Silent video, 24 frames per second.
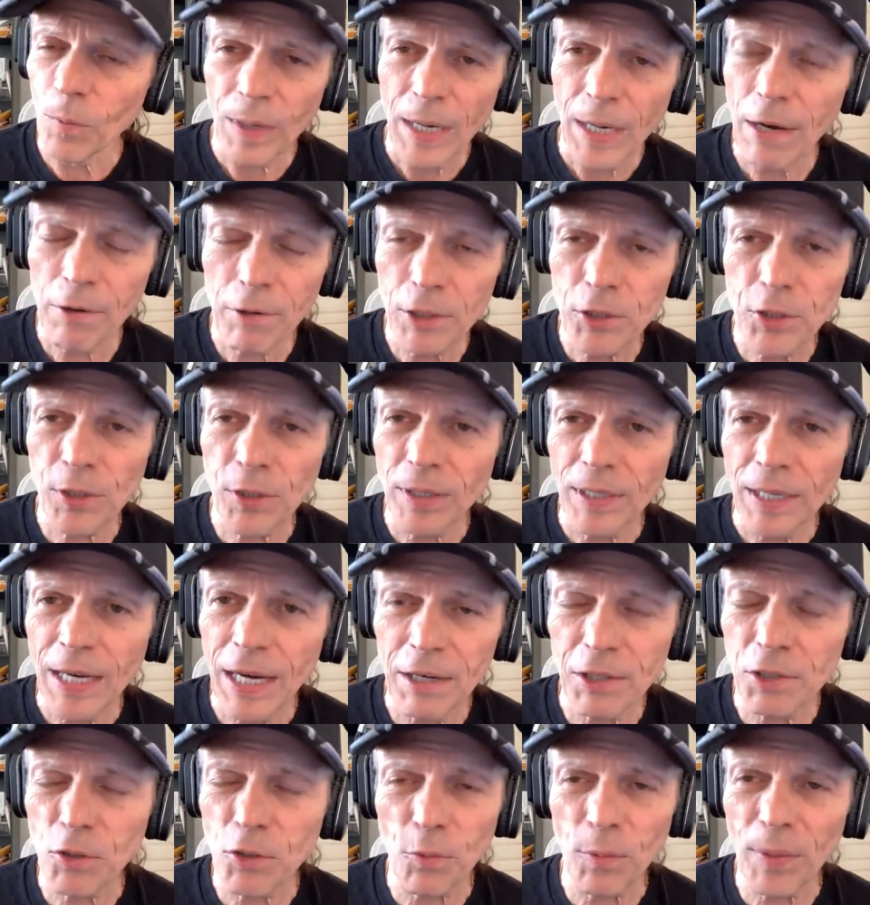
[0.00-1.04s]
how did
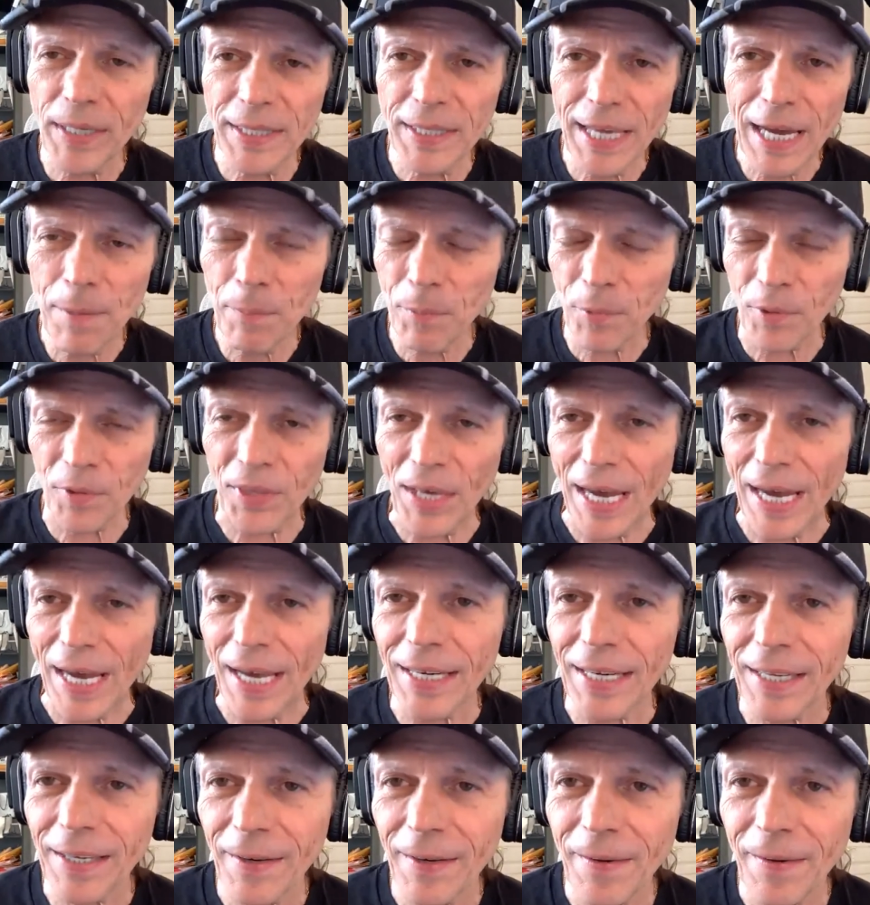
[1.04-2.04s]
you wind up with that?